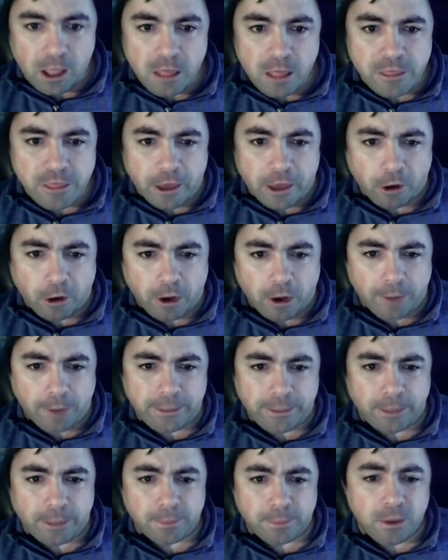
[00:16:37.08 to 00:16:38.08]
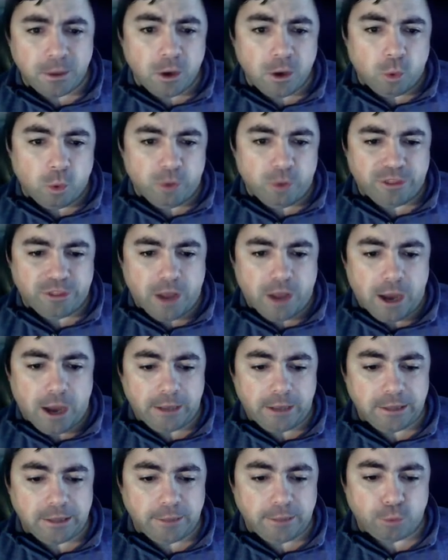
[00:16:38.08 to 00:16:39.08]
that are coming up with
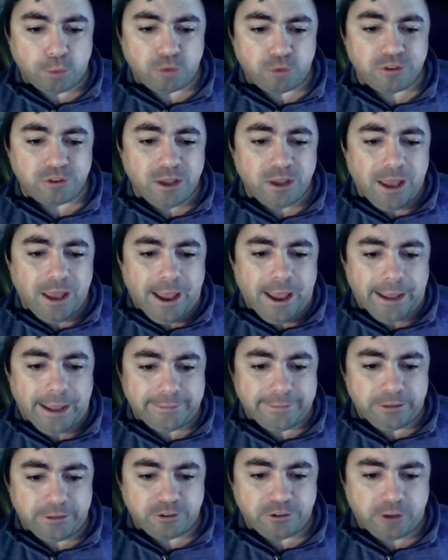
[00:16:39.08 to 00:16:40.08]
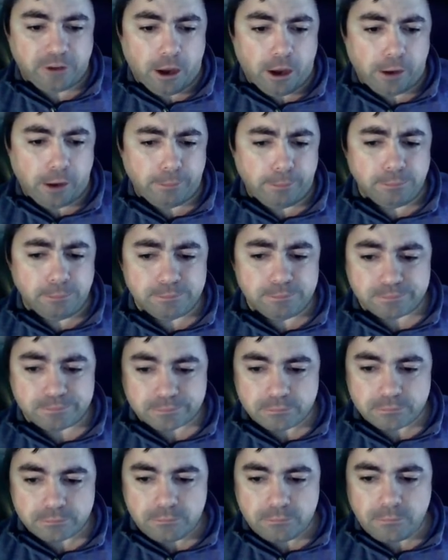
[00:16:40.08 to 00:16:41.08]
high levels at this time.
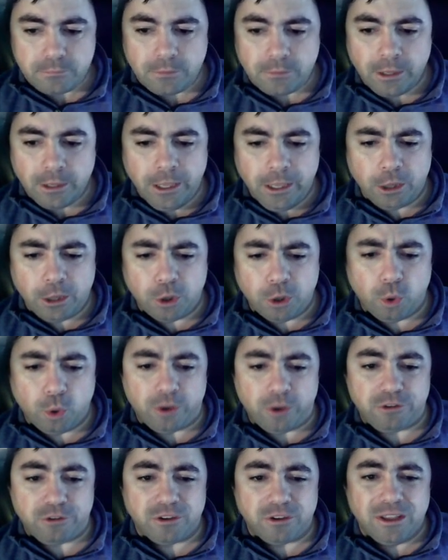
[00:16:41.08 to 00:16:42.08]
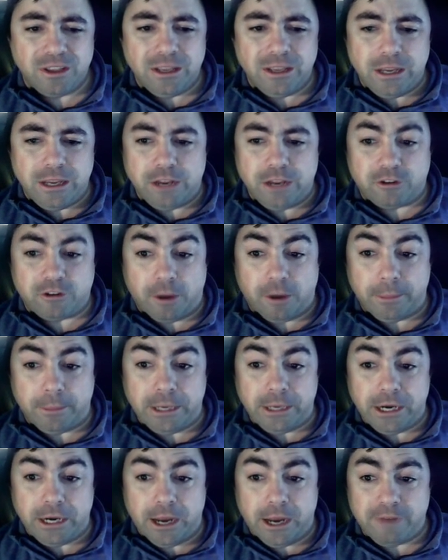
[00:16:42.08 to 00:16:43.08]
Illinois is coming
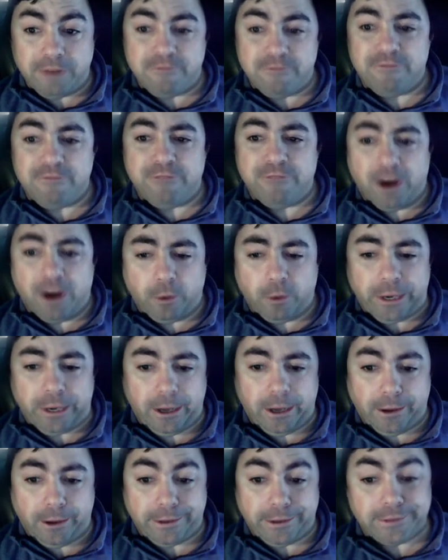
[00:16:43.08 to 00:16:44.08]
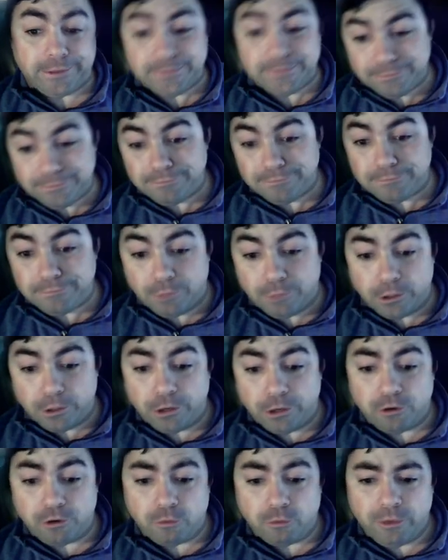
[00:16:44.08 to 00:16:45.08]
in at very high. Well,
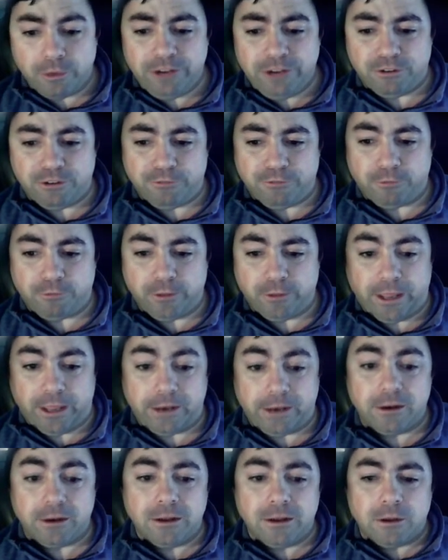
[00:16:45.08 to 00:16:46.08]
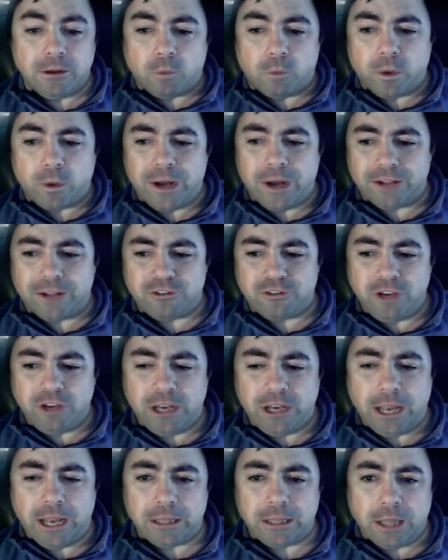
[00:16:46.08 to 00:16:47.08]
there's a reason for that. We're not seeing
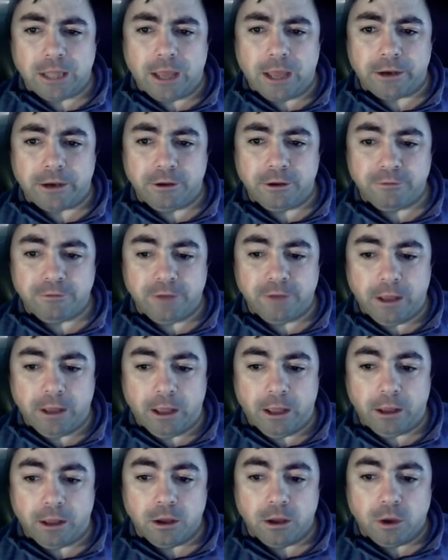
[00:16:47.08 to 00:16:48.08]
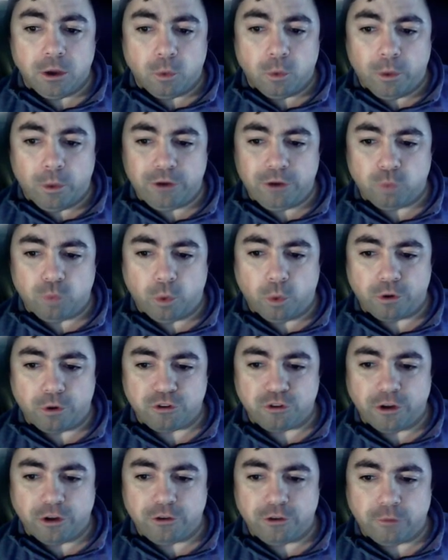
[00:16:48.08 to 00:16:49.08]
a lot of uh, wastewater
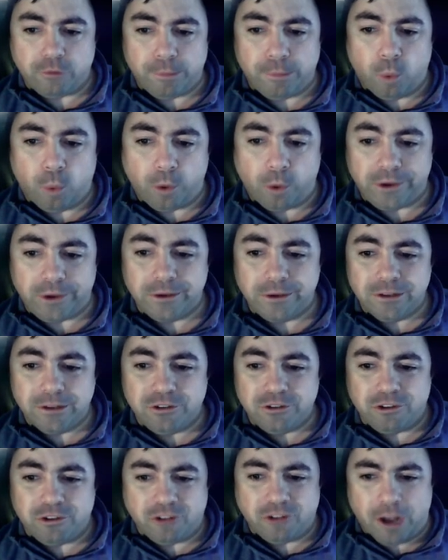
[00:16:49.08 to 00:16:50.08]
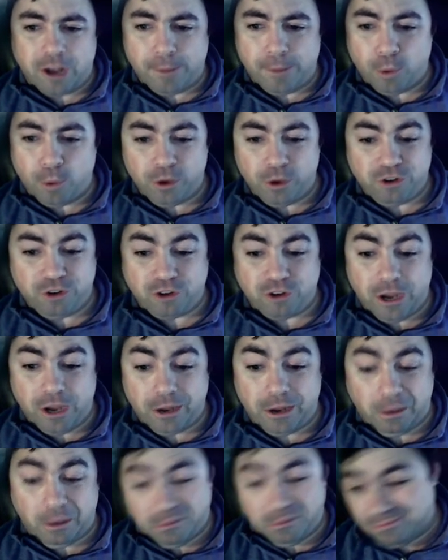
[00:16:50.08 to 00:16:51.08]
sites reporting, just a couple in
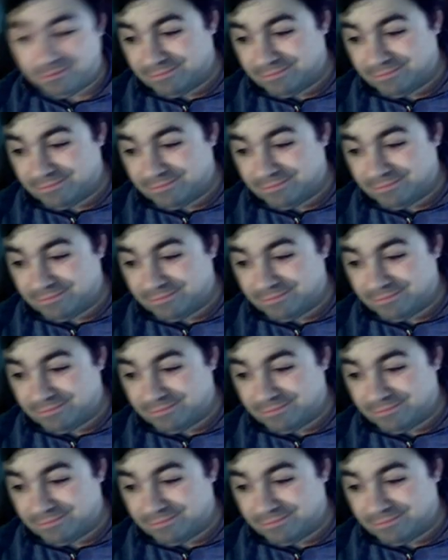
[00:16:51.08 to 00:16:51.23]
Chicago.